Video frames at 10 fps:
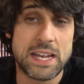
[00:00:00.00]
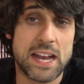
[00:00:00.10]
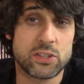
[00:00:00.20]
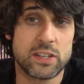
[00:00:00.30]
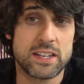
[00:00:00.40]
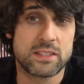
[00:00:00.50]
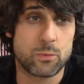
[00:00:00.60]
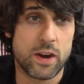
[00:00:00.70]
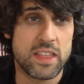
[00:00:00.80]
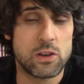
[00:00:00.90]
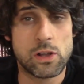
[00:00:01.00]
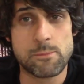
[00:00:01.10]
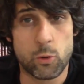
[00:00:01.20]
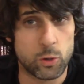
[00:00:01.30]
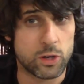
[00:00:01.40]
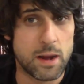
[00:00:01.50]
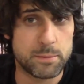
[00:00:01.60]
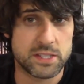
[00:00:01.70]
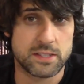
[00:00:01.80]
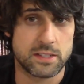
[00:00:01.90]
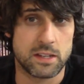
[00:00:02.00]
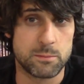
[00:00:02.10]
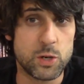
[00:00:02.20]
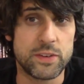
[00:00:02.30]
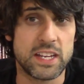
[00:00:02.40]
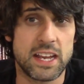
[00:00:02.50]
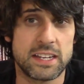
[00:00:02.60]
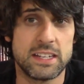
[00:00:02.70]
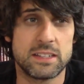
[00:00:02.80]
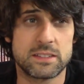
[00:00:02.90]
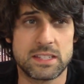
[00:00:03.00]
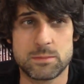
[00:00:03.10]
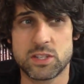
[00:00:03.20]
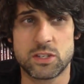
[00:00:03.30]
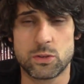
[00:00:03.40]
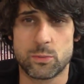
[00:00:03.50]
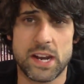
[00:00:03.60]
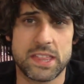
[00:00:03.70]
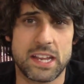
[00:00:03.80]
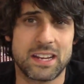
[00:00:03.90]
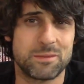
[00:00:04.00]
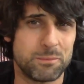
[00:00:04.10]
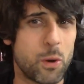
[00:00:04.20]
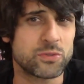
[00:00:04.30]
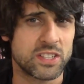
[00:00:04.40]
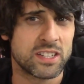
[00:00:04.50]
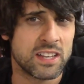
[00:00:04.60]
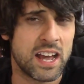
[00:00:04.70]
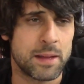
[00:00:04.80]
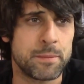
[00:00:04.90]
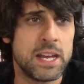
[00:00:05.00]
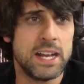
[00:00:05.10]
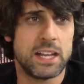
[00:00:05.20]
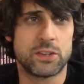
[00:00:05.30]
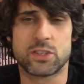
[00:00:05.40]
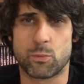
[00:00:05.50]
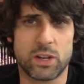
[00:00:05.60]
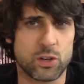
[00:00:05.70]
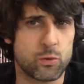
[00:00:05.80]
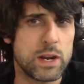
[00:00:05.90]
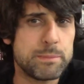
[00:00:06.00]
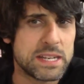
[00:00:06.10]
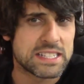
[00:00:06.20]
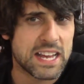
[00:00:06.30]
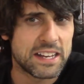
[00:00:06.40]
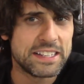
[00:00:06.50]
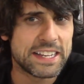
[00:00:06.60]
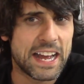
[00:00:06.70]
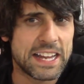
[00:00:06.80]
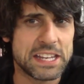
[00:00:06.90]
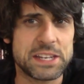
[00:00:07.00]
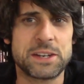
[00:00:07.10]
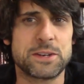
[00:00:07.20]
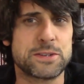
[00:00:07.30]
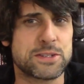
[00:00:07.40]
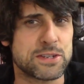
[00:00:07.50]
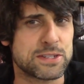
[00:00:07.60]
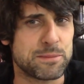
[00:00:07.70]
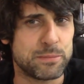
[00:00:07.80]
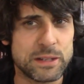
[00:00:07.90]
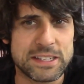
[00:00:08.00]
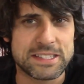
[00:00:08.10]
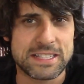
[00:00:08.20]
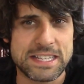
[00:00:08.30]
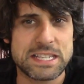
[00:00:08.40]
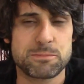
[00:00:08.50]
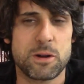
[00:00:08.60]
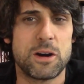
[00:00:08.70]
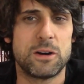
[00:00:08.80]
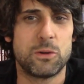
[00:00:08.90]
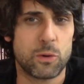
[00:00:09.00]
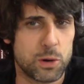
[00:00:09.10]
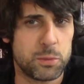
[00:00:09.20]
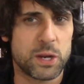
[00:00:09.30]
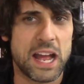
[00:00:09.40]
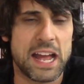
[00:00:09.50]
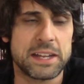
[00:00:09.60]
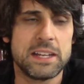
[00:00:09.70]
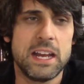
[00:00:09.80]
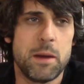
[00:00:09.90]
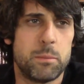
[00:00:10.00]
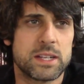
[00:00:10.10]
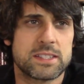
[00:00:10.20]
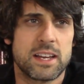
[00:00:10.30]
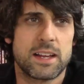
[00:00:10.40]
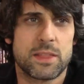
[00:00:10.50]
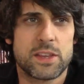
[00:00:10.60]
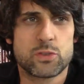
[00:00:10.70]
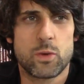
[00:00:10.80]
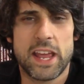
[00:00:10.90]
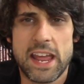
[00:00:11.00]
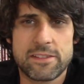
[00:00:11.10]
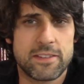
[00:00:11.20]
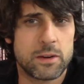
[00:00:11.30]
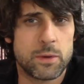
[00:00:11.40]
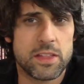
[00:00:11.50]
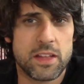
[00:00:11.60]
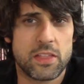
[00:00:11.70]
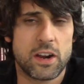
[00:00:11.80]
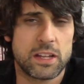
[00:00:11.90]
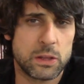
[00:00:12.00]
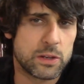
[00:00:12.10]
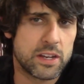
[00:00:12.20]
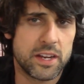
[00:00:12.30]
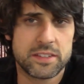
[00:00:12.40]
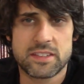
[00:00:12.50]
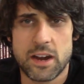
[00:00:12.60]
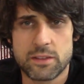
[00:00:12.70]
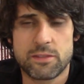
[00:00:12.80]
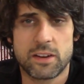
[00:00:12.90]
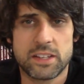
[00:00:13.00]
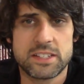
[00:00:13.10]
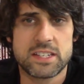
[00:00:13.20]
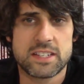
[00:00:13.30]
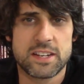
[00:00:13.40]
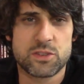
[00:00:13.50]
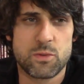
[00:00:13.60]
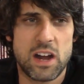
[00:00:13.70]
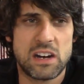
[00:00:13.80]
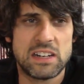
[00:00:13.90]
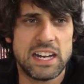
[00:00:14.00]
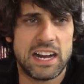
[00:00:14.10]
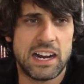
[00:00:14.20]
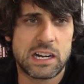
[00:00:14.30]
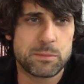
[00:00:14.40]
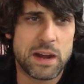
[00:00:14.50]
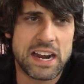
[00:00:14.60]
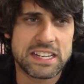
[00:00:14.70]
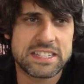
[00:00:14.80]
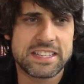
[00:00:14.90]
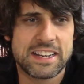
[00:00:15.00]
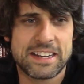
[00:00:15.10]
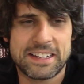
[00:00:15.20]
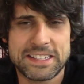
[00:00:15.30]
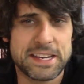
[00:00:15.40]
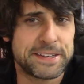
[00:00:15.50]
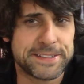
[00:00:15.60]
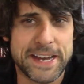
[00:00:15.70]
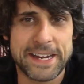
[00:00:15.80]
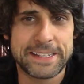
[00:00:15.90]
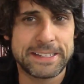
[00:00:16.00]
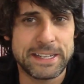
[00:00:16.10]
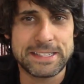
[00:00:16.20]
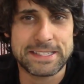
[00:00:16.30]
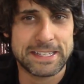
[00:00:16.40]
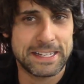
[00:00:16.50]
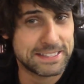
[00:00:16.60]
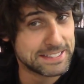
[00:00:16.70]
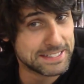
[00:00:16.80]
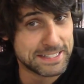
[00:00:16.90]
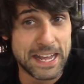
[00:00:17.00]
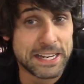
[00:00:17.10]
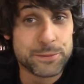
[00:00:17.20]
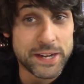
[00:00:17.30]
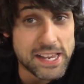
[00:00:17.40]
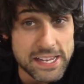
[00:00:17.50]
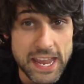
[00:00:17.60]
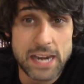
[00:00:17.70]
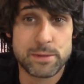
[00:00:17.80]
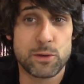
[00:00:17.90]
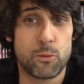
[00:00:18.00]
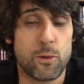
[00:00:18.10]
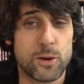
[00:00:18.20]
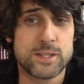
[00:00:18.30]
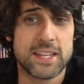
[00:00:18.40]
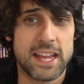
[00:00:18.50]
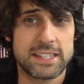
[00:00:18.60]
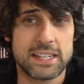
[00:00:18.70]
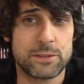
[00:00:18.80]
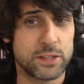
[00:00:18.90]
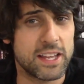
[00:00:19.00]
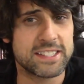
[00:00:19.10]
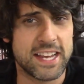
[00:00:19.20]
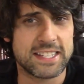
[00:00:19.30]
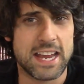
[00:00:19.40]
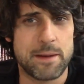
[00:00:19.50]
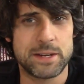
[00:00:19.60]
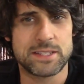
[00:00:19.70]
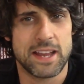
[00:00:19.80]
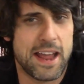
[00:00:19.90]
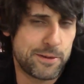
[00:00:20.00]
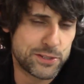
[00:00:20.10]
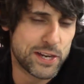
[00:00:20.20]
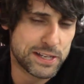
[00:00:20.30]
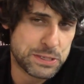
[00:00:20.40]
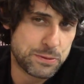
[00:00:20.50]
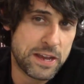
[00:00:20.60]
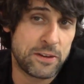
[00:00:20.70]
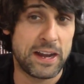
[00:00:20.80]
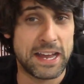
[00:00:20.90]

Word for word: He actually is one of the only moral compasses in the movie, and he seems to do the right thing most of the time. There's a real creepy Italian guy in here who's just complete sleazeball, horrible guy. But uh, this one I had fun with. I thought it looked good and sounded fairly decent as well. Hard Bodies, uh, it's entertaining. It's it's not going to win any Academy Awards, and uh, if you like sex comedies, I would check this one out.